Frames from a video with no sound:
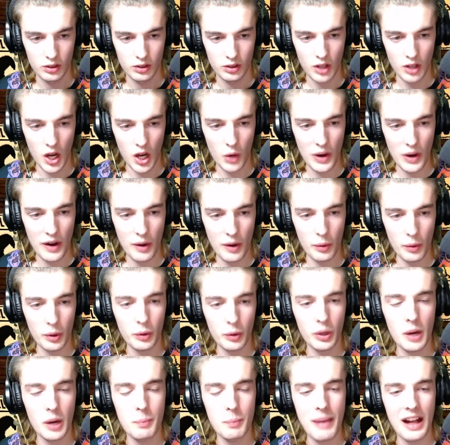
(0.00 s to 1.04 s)
All right, we're
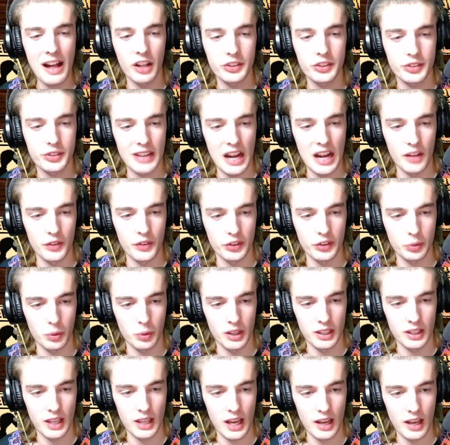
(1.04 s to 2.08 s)
gonna balance it out this way.
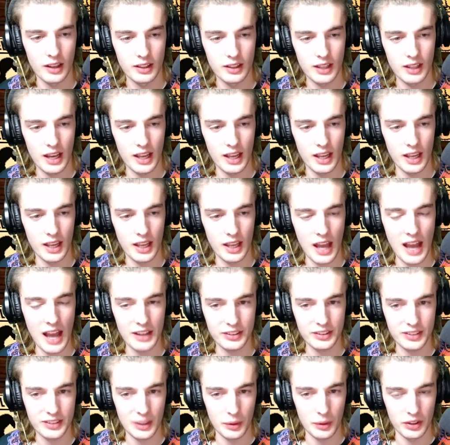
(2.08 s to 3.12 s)
Yeah. I
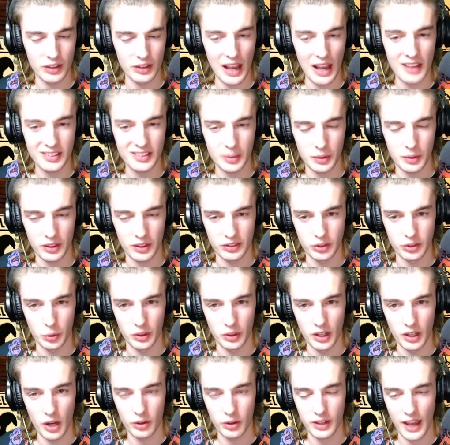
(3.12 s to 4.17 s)
see what he's doing.
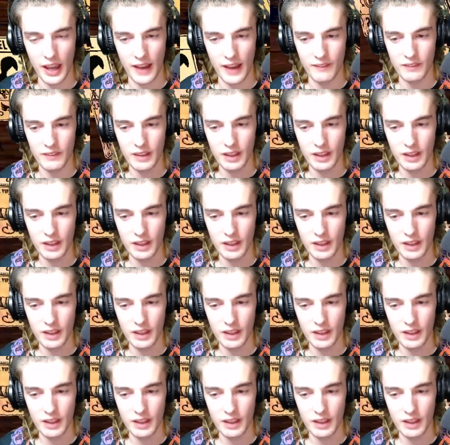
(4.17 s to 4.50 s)
Okay.